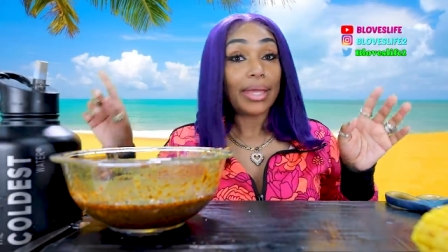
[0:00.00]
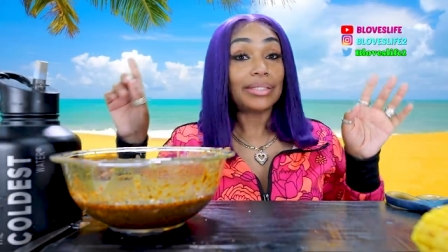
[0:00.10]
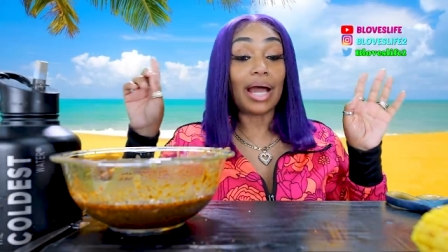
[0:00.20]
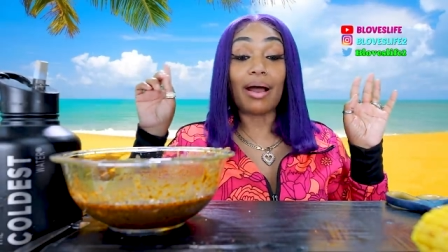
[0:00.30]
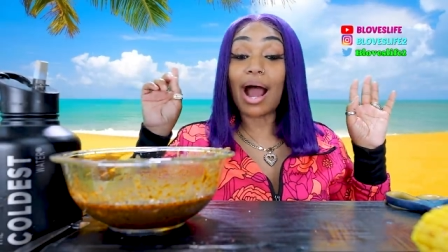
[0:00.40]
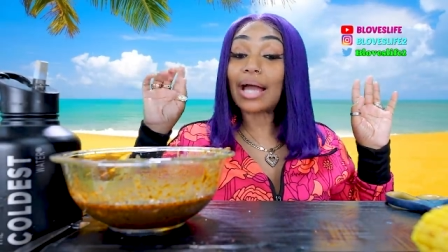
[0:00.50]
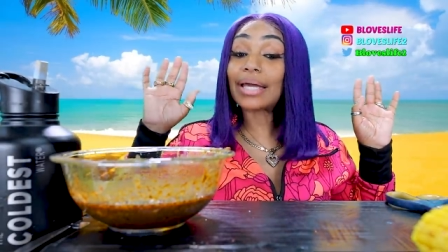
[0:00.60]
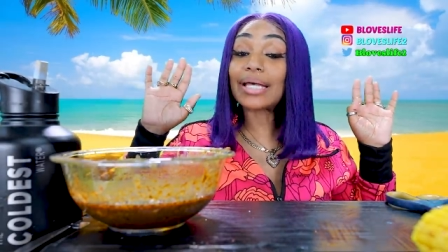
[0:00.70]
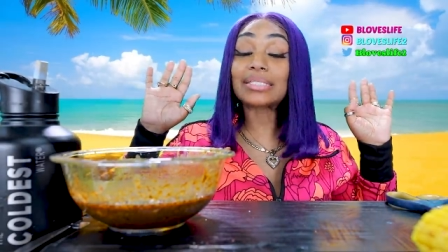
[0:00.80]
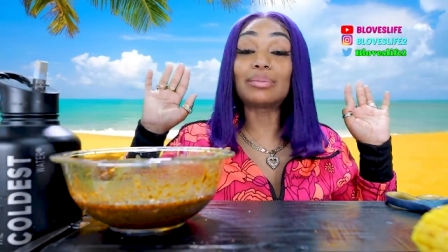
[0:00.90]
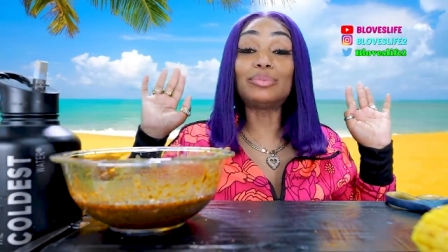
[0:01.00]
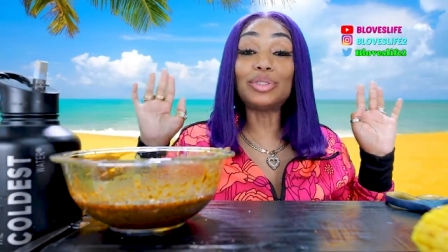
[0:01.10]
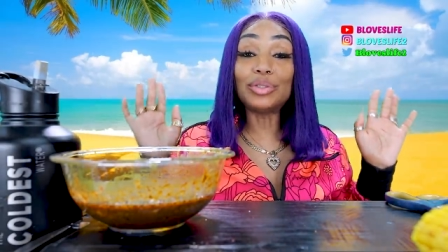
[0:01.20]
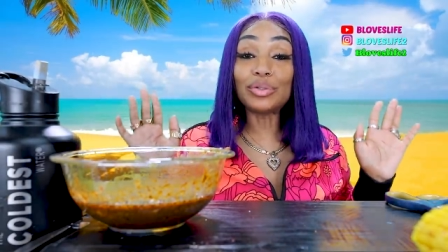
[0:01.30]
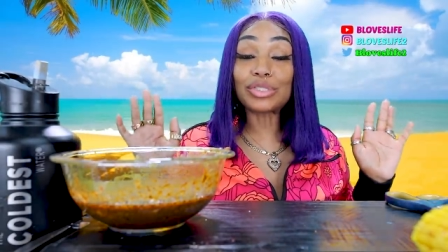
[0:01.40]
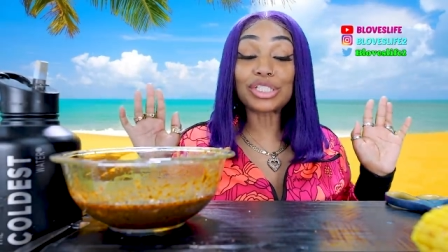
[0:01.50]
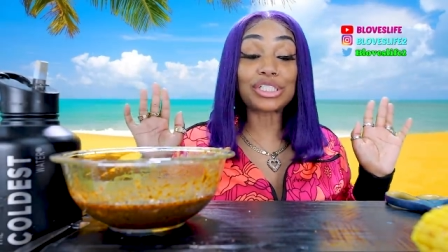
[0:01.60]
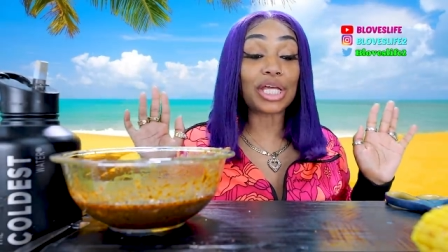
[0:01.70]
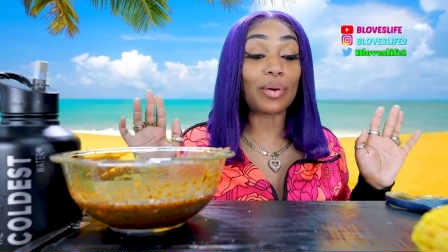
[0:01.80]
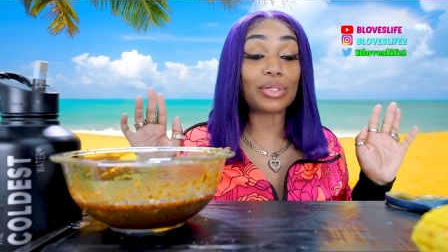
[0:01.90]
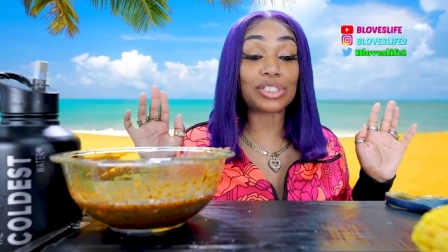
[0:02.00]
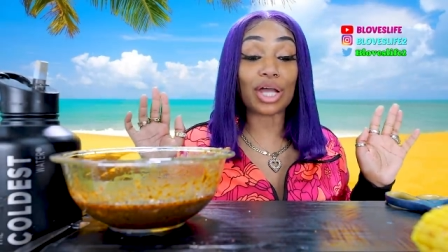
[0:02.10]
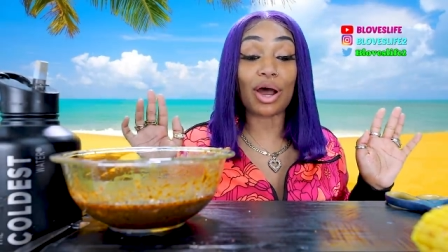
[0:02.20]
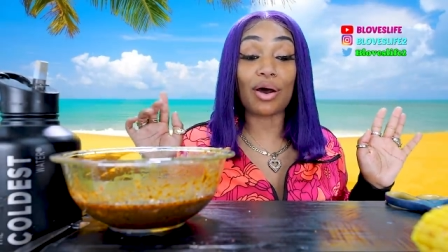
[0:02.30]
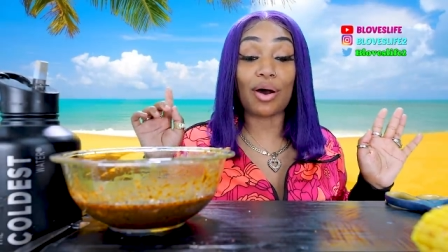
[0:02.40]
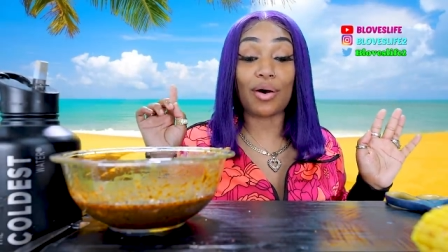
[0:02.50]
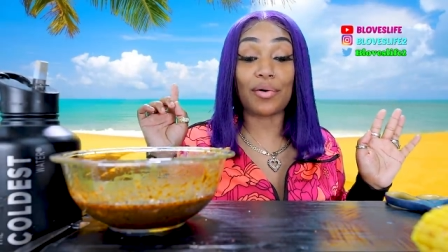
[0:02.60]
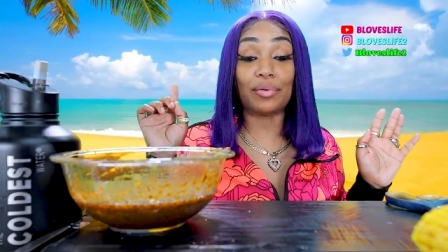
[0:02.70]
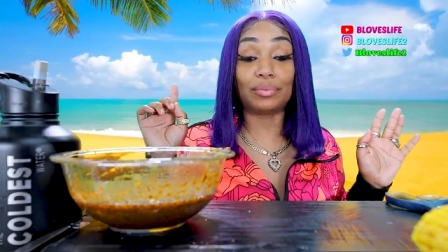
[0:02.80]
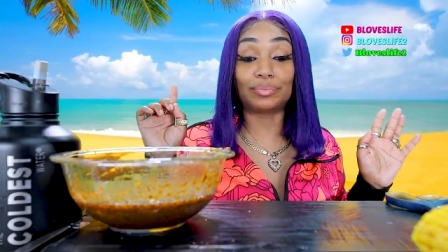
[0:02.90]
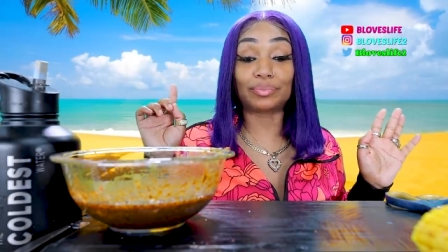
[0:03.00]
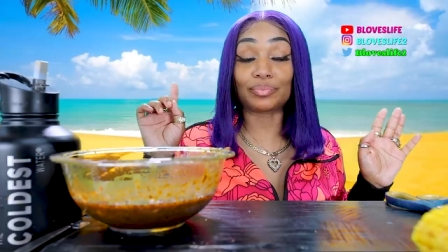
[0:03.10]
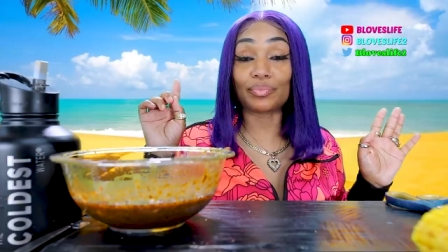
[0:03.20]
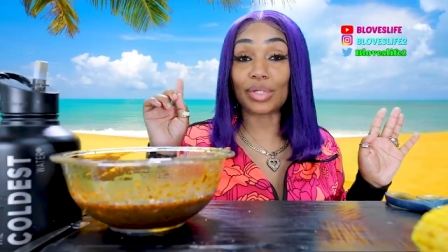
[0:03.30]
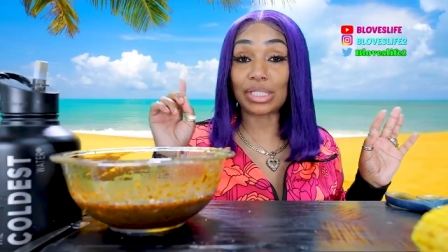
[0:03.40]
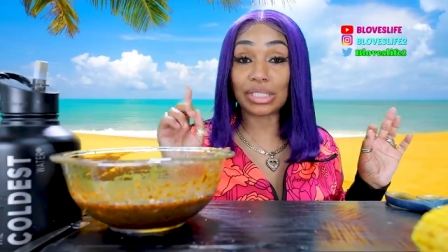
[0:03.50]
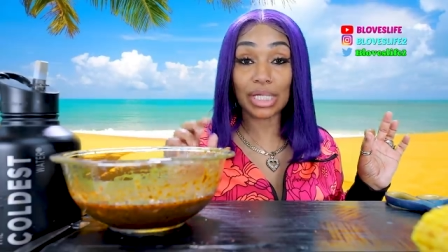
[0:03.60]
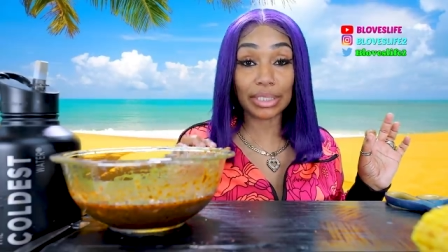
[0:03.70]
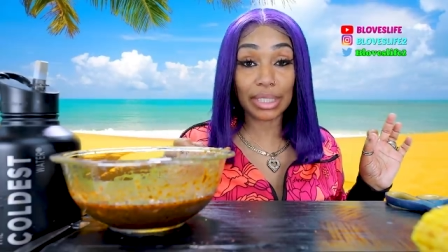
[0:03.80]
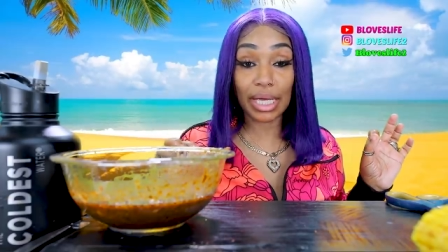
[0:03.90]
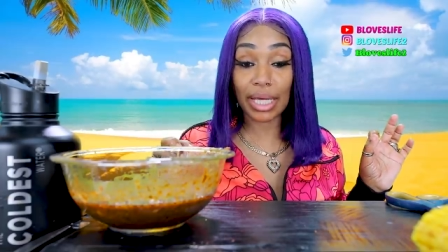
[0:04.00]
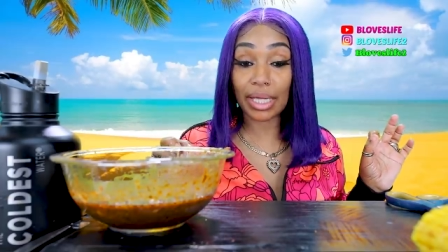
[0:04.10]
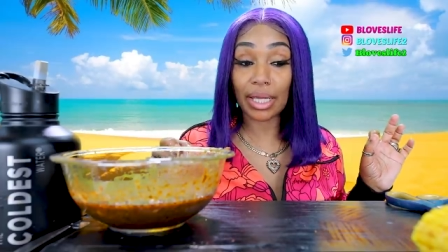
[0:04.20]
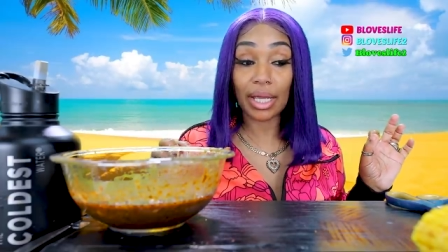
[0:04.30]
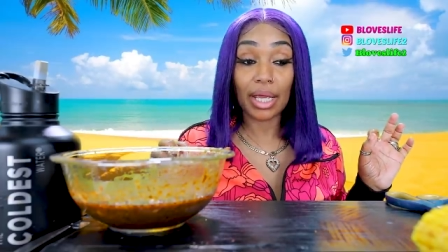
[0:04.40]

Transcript: Y'all, I got some news to share with y'all on Sunday.